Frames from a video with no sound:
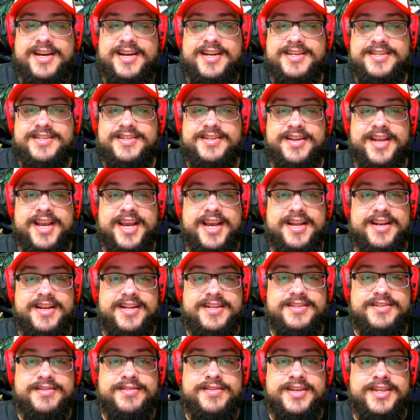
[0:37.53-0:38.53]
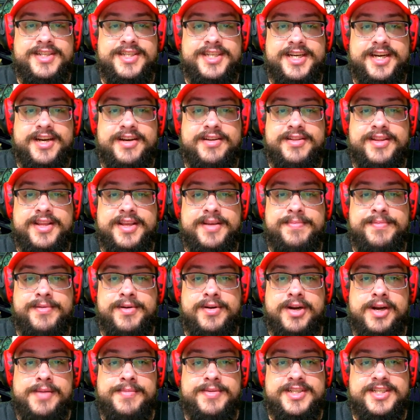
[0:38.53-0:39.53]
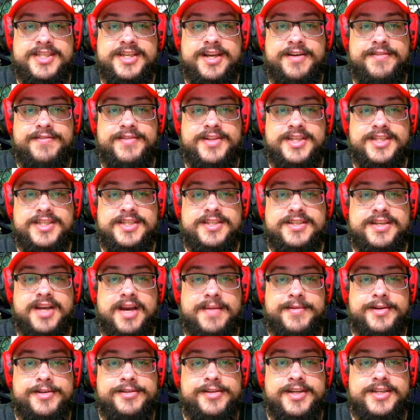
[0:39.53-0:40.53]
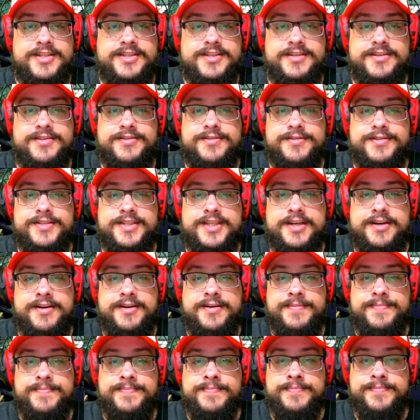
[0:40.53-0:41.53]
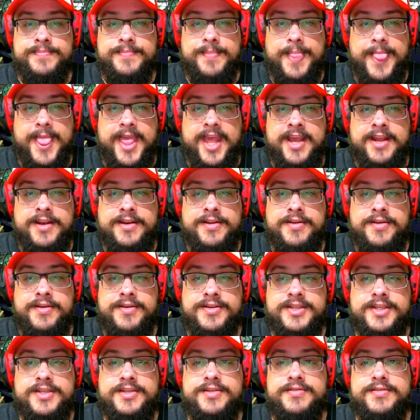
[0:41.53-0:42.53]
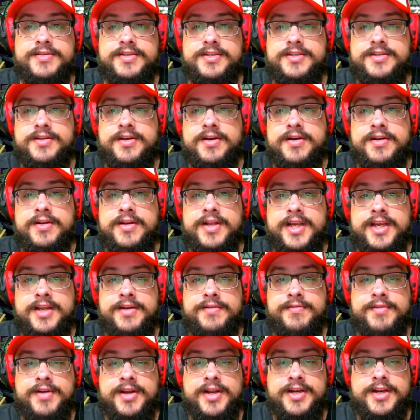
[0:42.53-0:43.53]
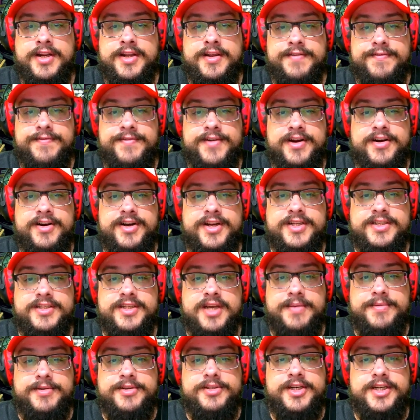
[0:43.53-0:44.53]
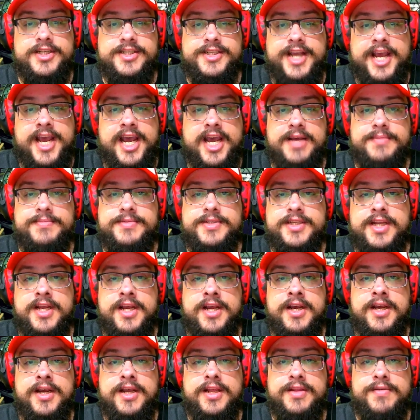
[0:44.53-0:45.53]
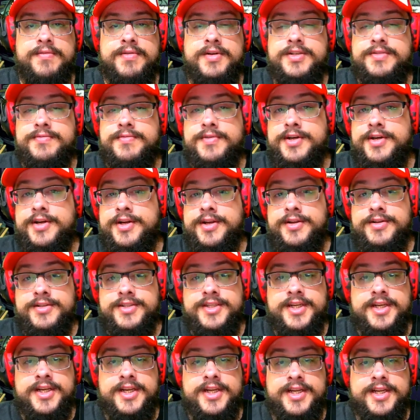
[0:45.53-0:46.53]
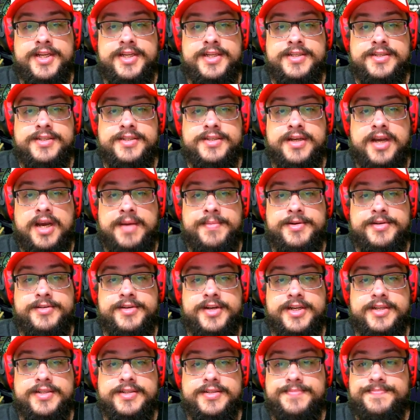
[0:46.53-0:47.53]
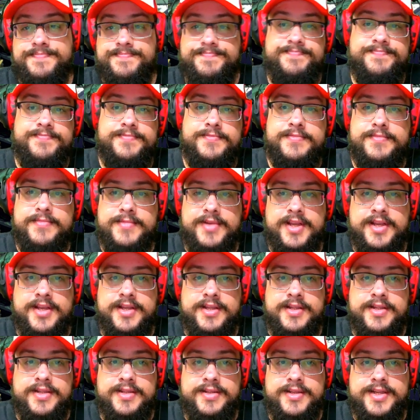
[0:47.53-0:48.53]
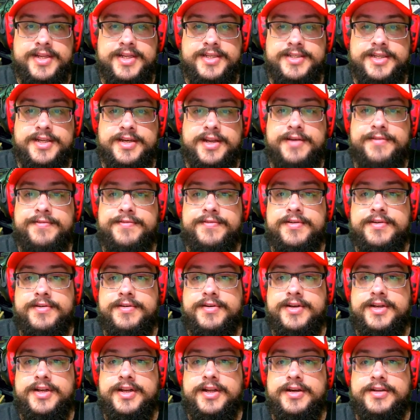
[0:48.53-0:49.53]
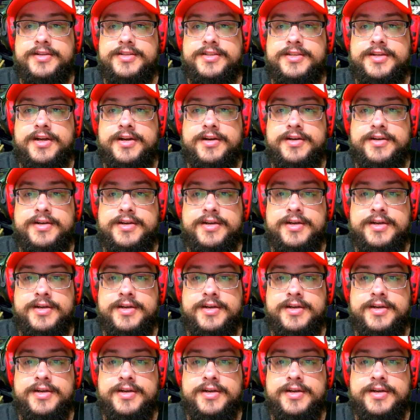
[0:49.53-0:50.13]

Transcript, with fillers: So yeah, let's go ahead and check out the program itself. This is CopyTrans Control Center, and you use it to install and run various CopyTrans apps. The ones we're using is CopyTrans. Easy enough. Go ahead and click on Start.